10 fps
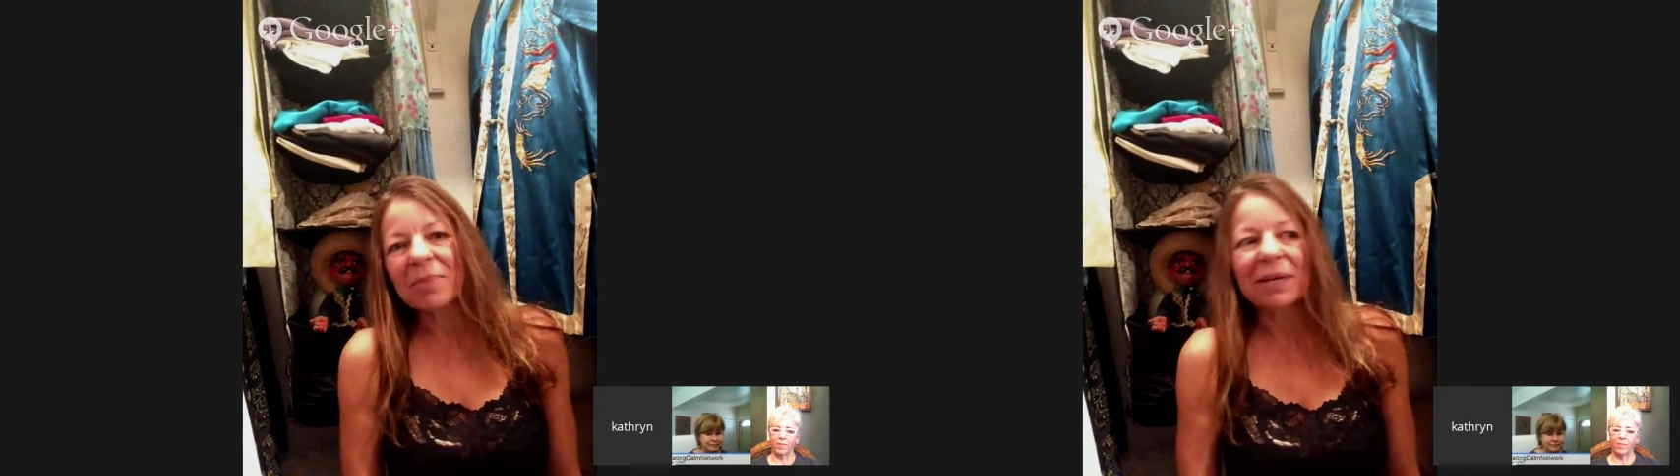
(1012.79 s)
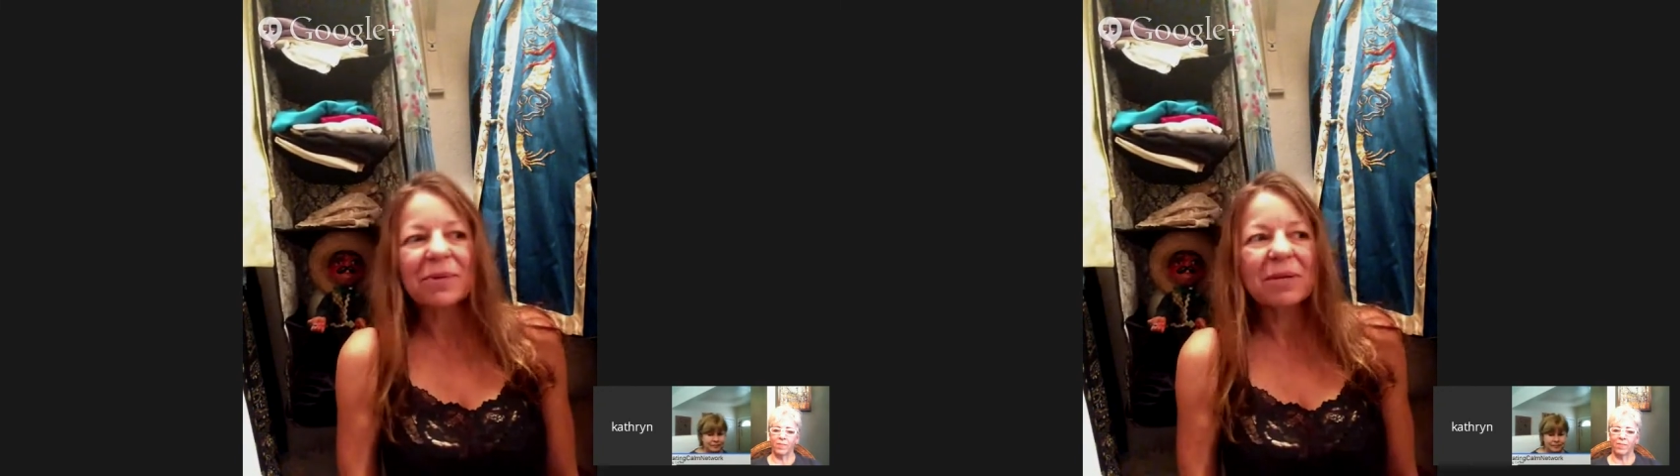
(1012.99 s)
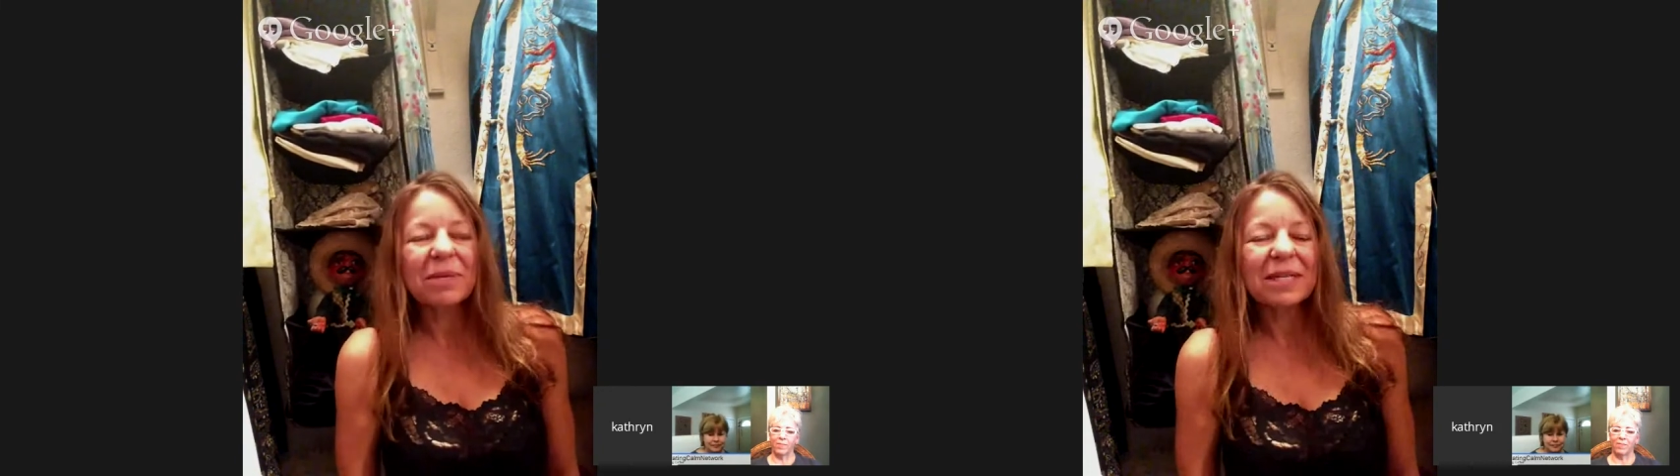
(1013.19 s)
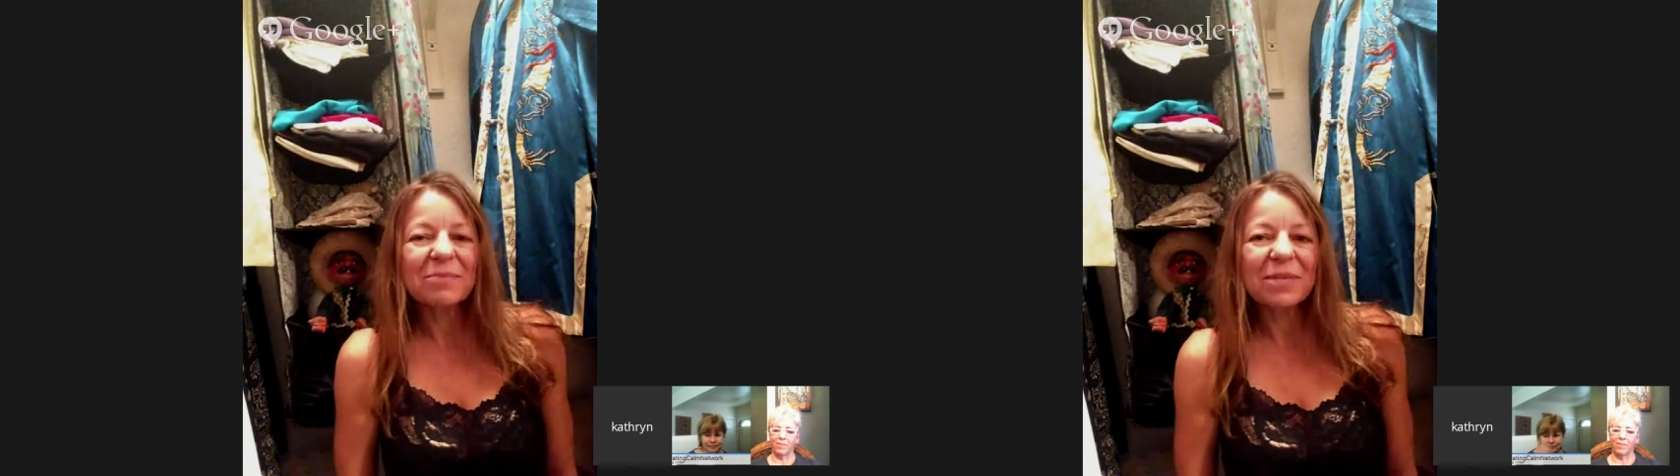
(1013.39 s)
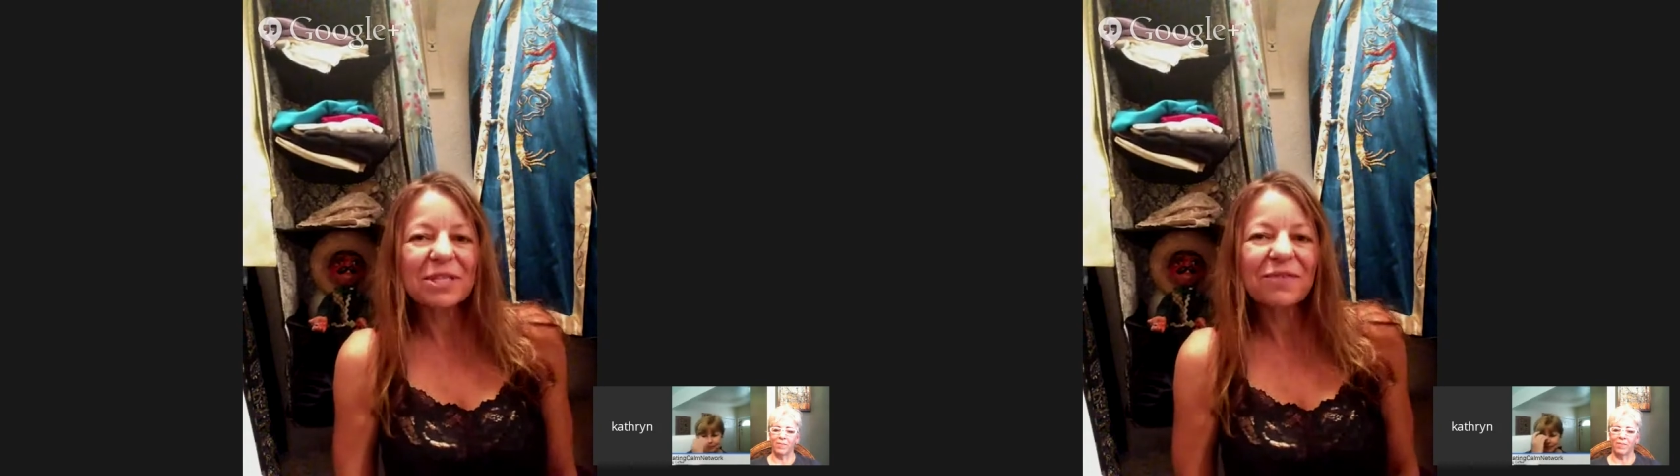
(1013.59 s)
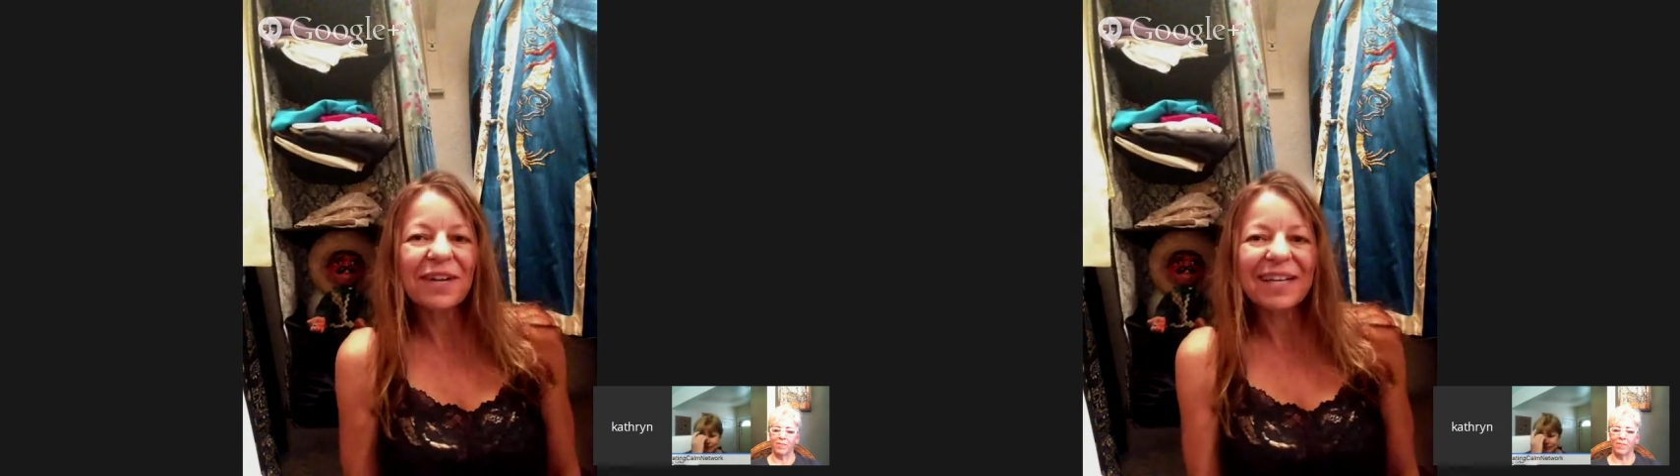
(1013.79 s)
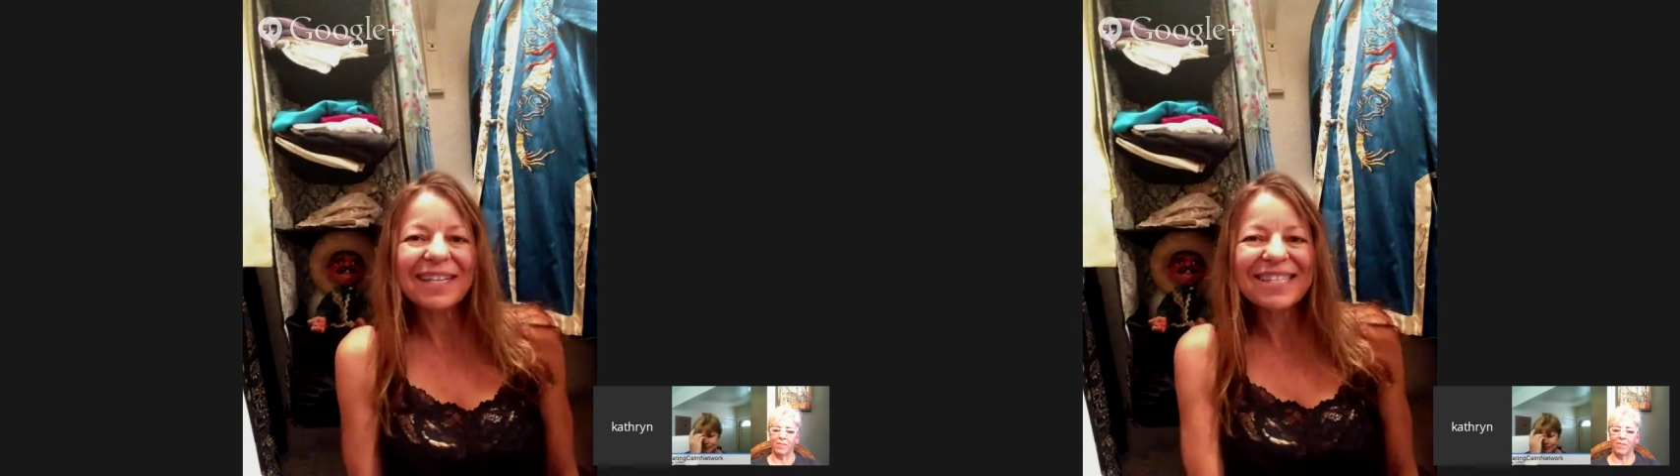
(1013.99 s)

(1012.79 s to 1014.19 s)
and it wouldn't be as much fun.